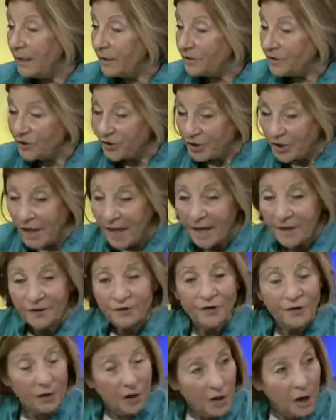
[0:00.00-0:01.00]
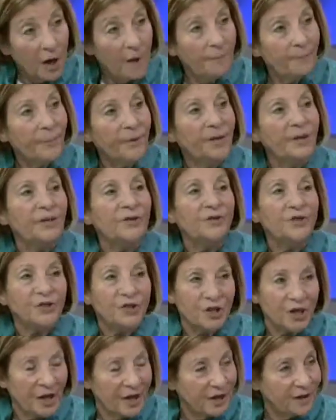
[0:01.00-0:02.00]
It's changed. The companies
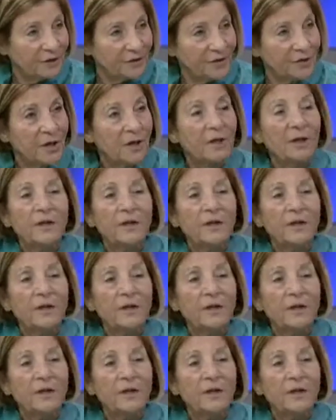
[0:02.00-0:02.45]
change.